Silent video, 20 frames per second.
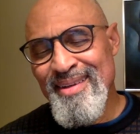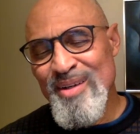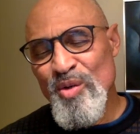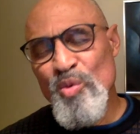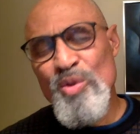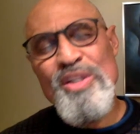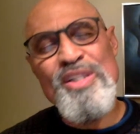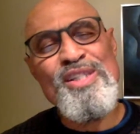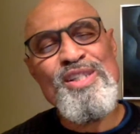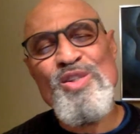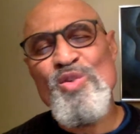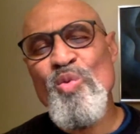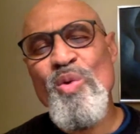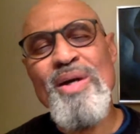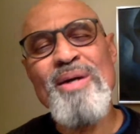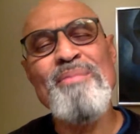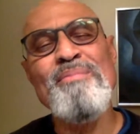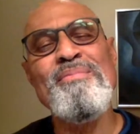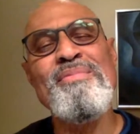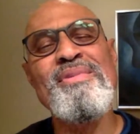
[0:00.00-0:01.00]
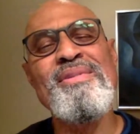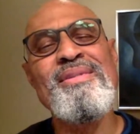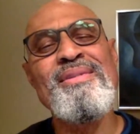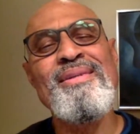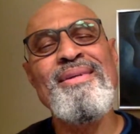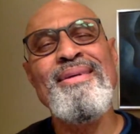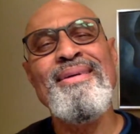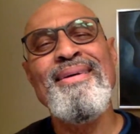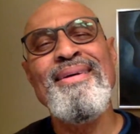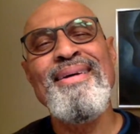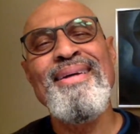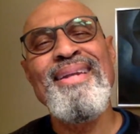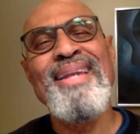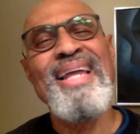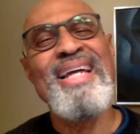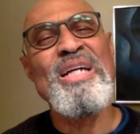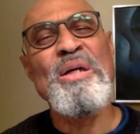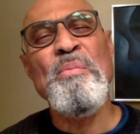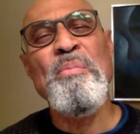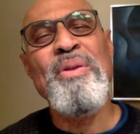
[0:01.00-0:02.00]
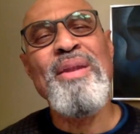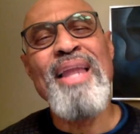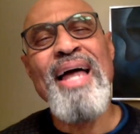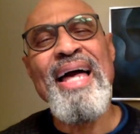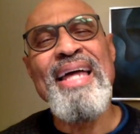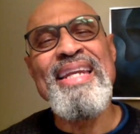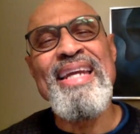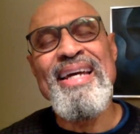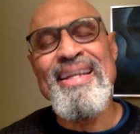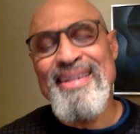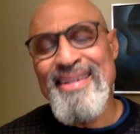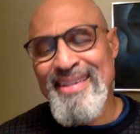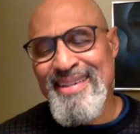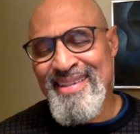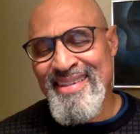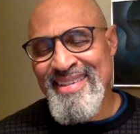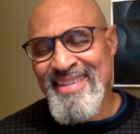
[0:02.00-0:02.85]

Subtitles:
which swims like a planet,